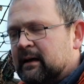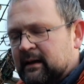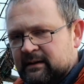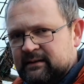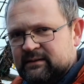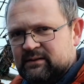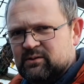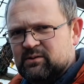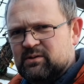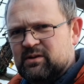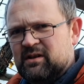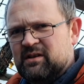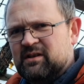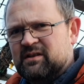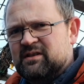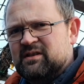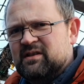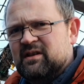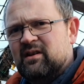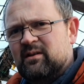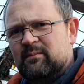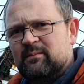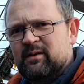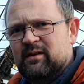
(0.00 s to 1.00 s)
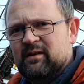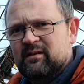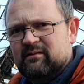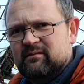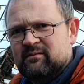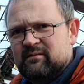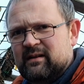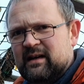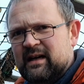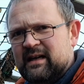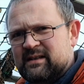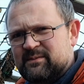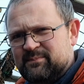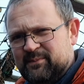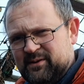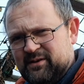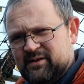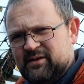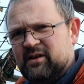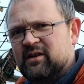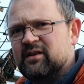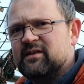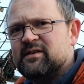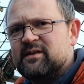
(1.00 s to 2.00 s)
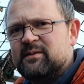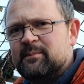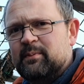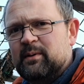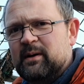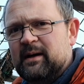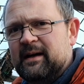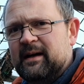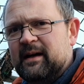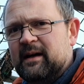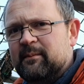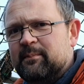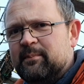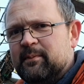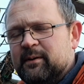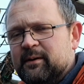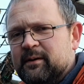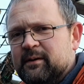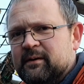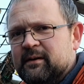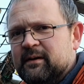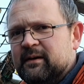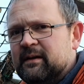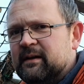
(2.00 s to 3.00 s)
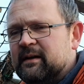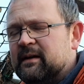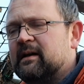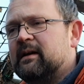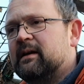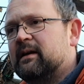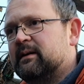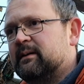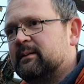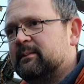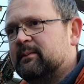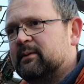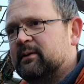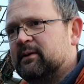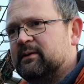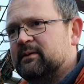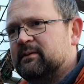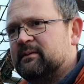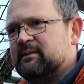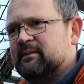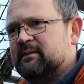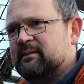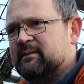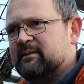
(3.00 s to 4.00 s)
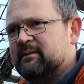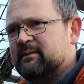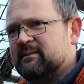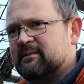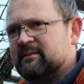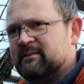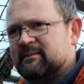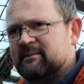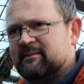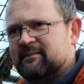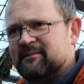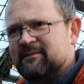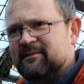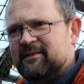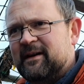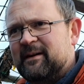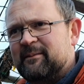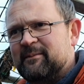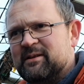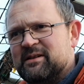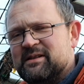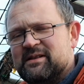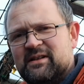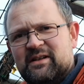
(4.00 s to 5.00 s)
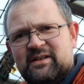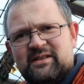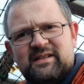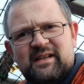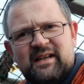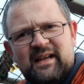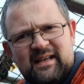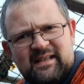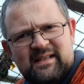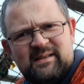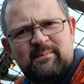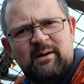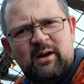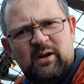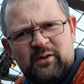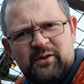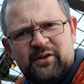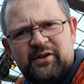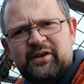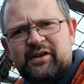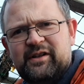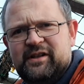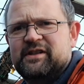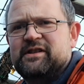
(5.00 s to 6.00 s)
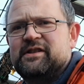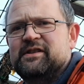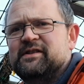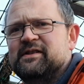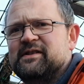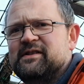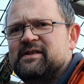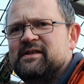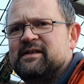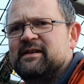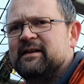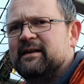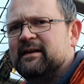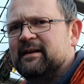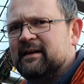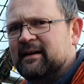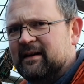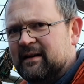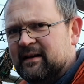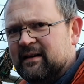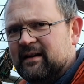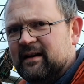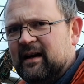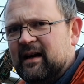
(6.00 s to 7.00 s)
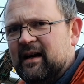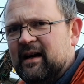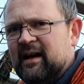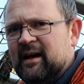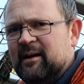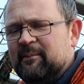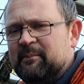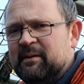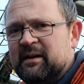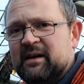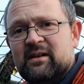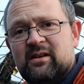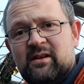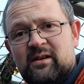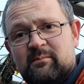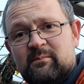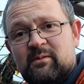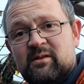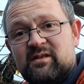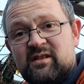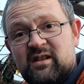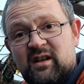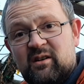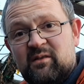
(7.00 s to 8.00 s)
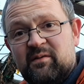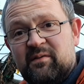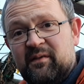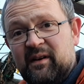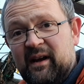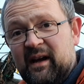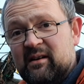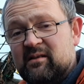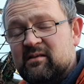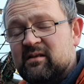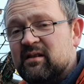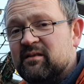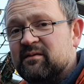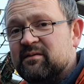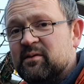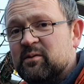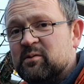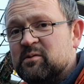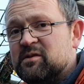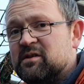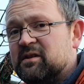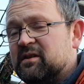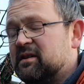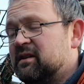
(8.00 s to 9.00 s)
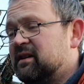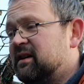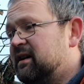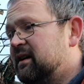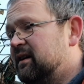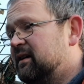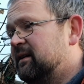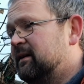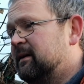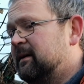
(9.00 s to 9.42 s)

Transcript: It's also the time that asthma starts to play up and my family start to get some health conditions, including myself now, unfortunately.